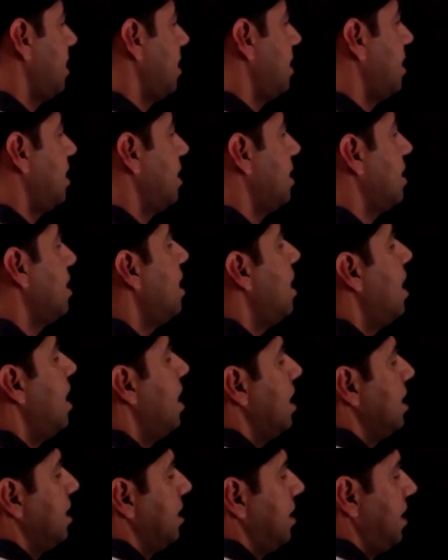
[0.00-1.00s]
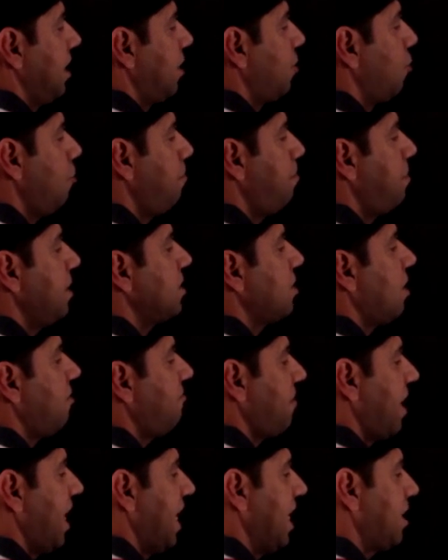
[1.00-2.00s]
the group is
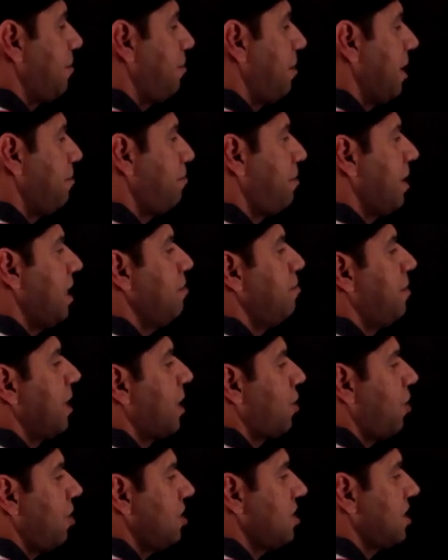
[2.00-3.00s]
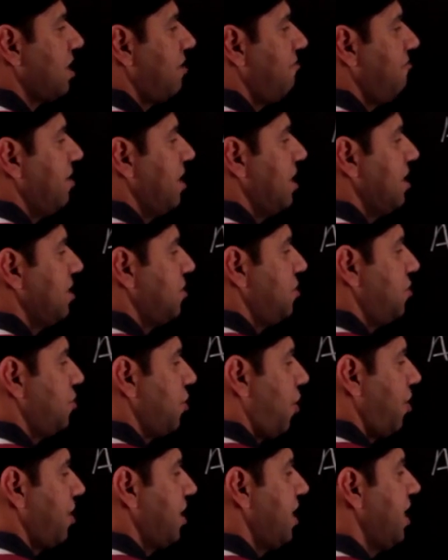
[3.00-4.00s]
of 8 people. Because someone is
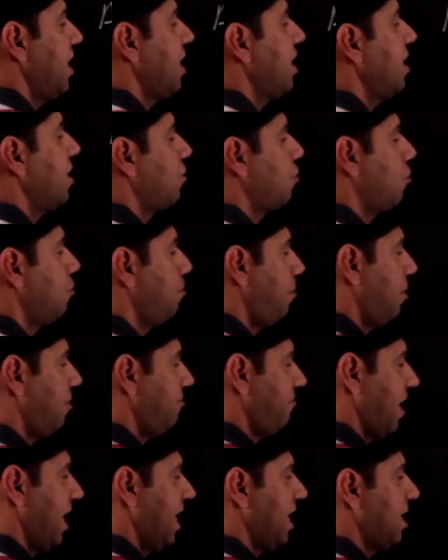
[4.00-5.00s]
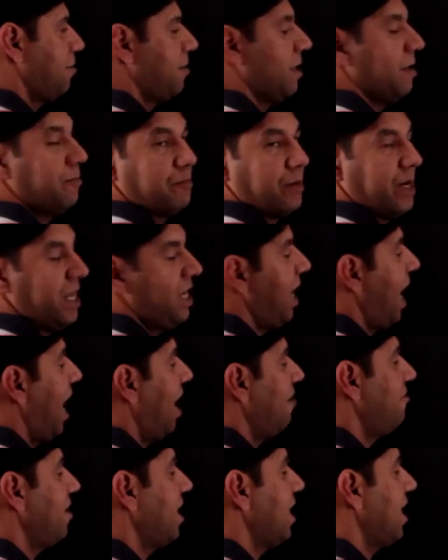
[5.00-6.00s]
joining a group of 8 people
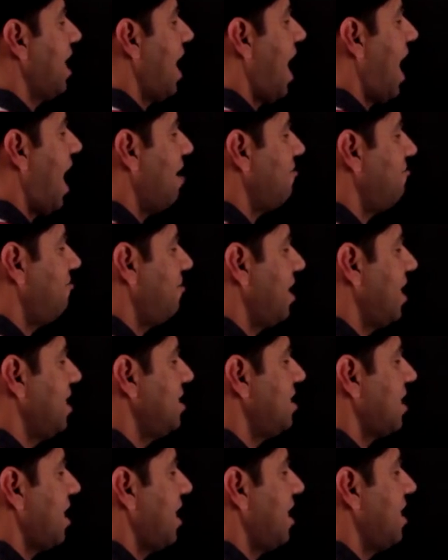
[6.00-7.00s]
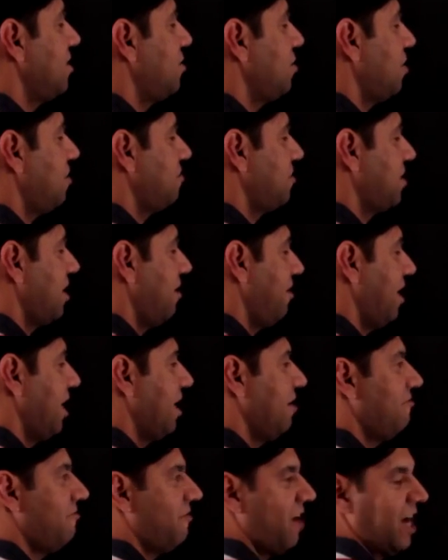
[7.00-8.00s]
having an average age of
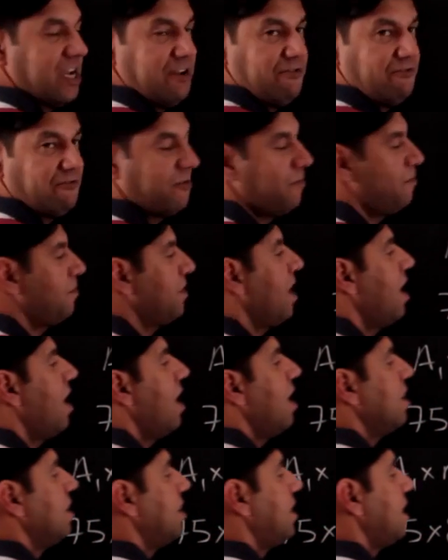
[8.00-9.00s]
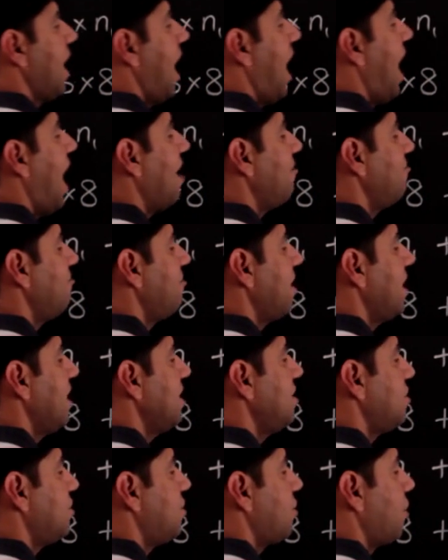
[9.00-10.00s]
75, the
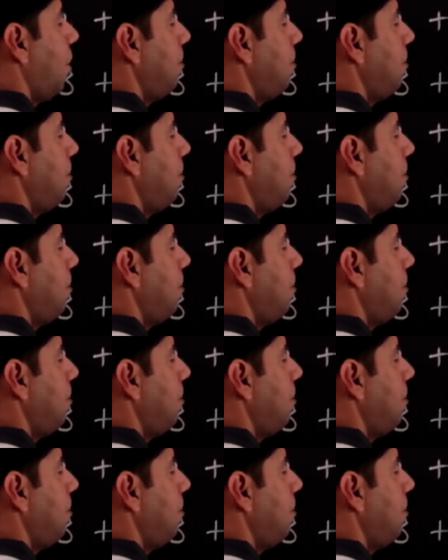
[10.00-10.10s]
average